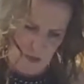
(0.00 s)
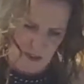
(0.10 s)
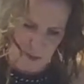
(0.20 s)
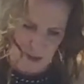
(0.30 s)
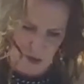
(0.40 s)

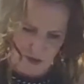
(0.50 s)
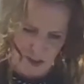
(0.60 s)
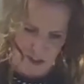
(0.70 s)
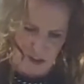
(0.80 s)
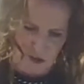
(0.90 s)
least we know it's
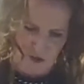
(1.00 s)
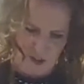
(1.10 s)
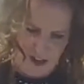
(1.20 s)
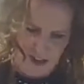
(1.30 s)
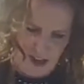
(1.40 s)
not gonna go
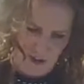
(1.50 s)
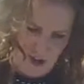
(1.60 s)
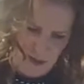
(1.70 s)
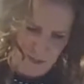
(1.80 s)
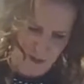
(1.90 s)
flying out
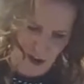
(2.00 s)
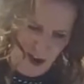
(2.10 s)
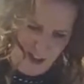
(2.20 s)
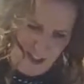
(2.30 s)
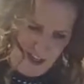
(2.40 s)
at me,
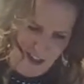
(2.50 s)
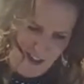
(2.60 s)
right?